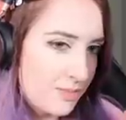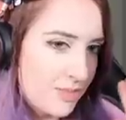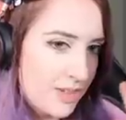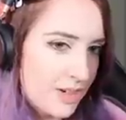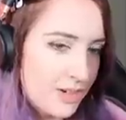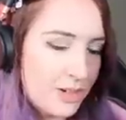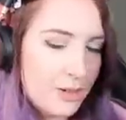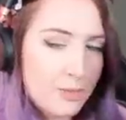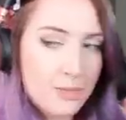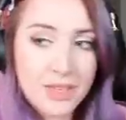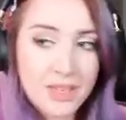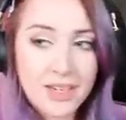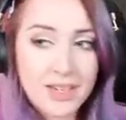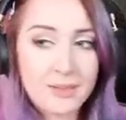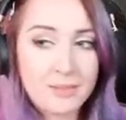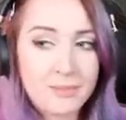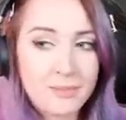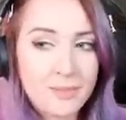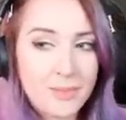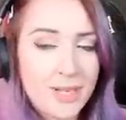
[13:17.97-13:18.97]
you know, I'm playing
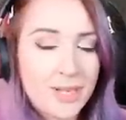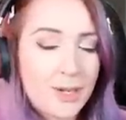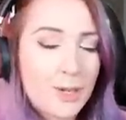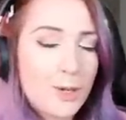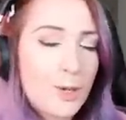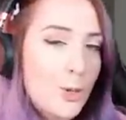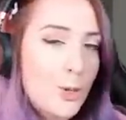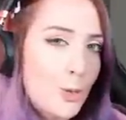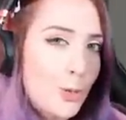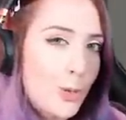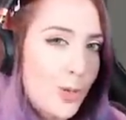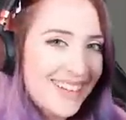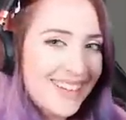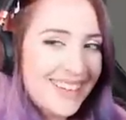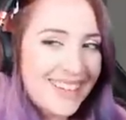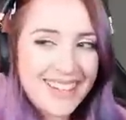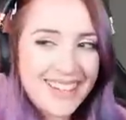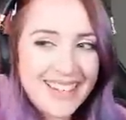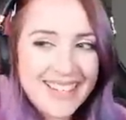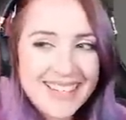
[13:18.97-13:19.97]
it cool.
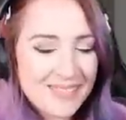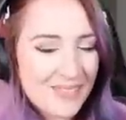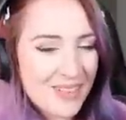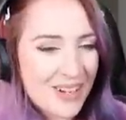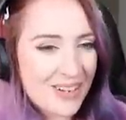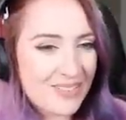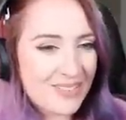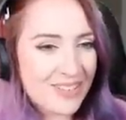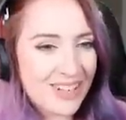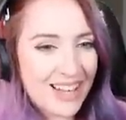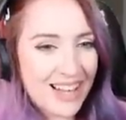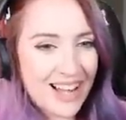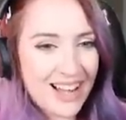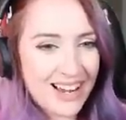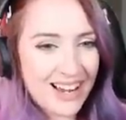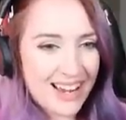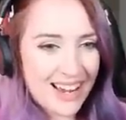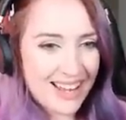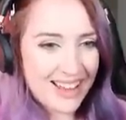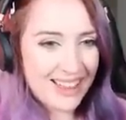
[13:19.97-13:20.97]
These people
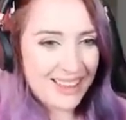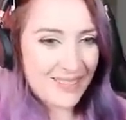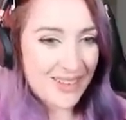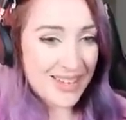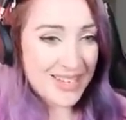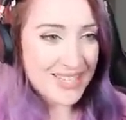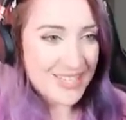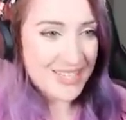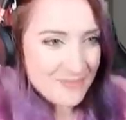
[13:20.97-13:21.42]
are getting the best of